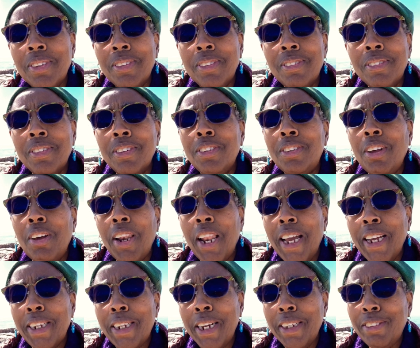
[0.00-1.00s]
So
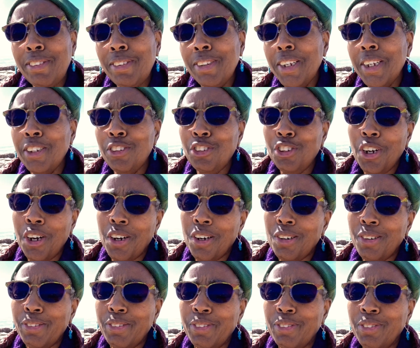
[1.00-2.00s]
like I said,
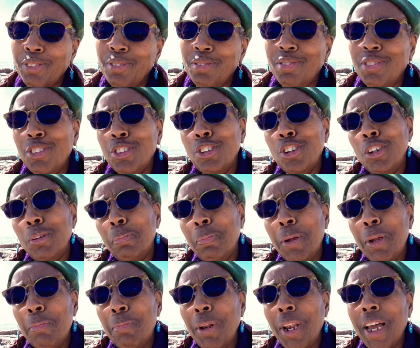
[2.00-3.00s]
y'all, treat
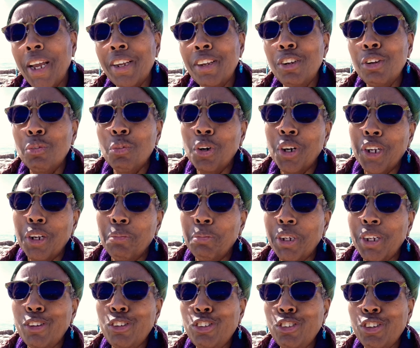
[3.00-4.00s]
people like you want to
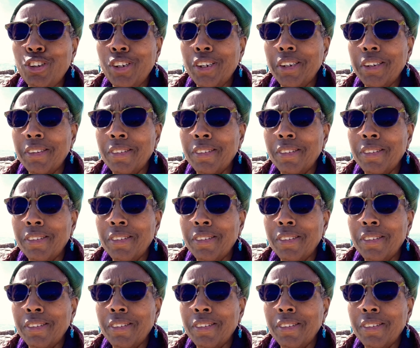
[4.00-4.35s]
be treated.